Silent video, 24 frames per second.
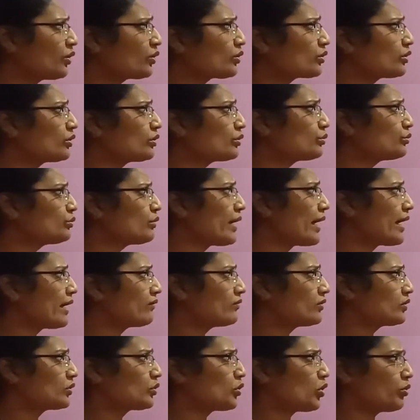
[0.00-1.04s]
order to
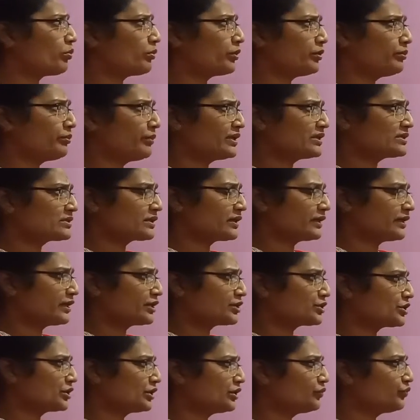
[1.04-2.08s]
have a common base
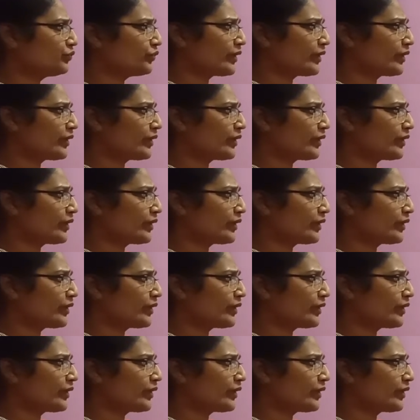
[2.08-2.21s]
connection,